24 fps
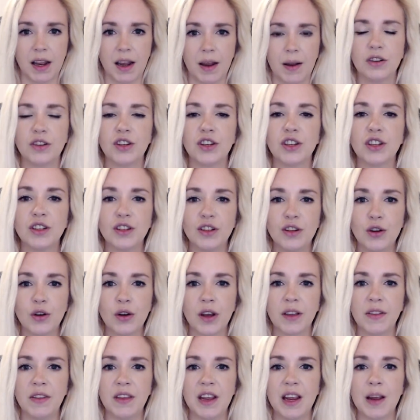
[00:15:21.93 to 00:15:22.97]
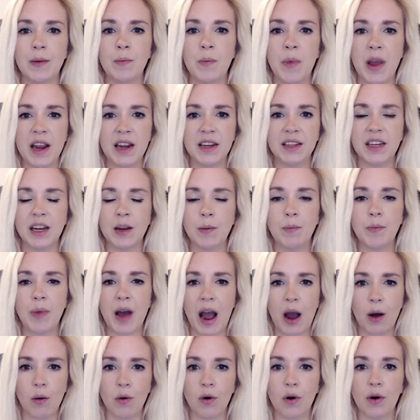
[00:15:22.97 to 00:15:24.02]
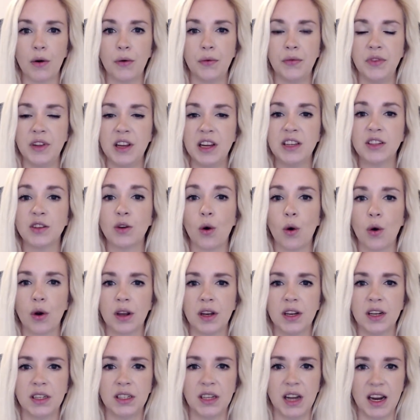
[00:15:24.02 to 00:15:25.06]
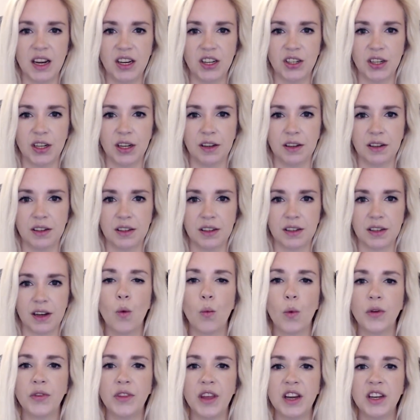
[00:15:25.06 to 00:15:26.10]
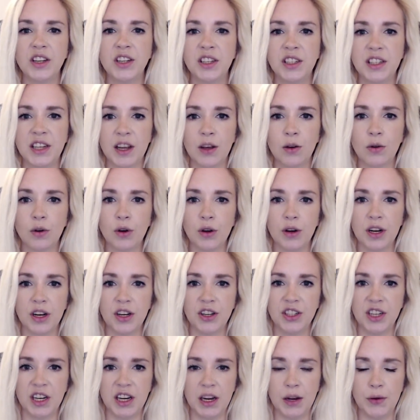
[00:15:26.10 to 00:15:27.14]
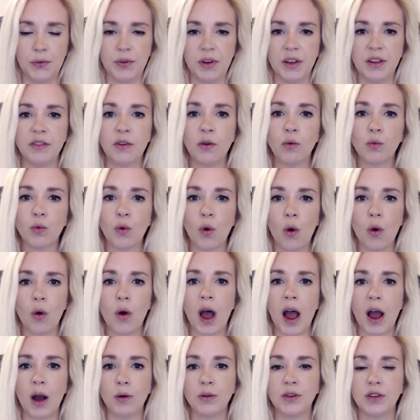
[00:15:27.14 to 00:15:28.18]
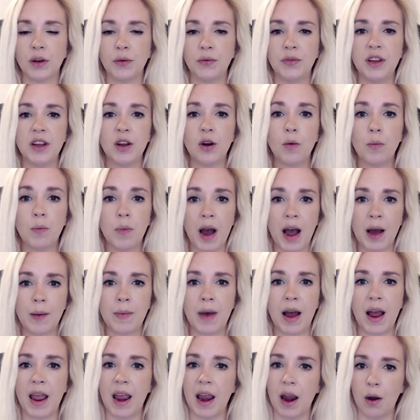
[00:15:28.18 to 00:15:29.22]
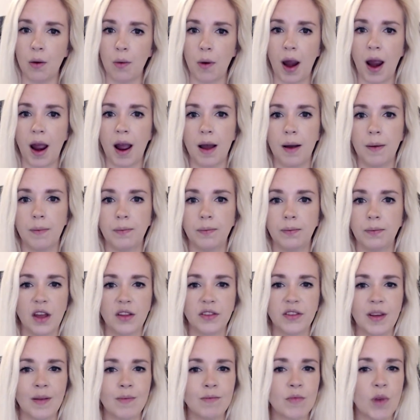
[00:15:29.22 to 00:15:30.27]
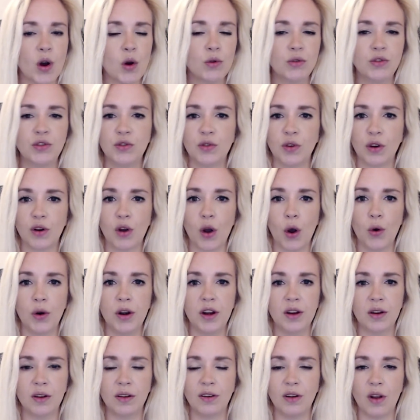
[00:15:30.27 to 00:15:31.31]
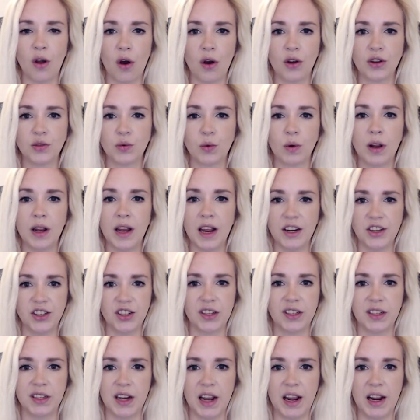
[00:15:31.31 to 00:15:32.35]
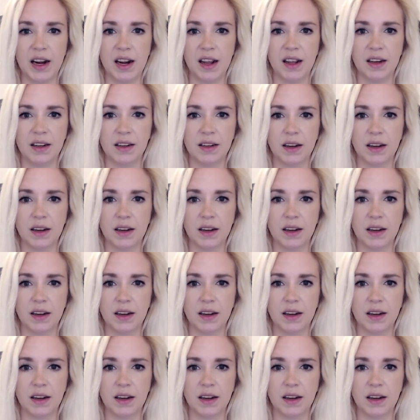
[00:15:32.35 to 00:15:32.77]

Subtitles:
Just look at the amazing power of these organizations, what they still could achieve in the rollout of the Obama era. The most draconian laws were legislated.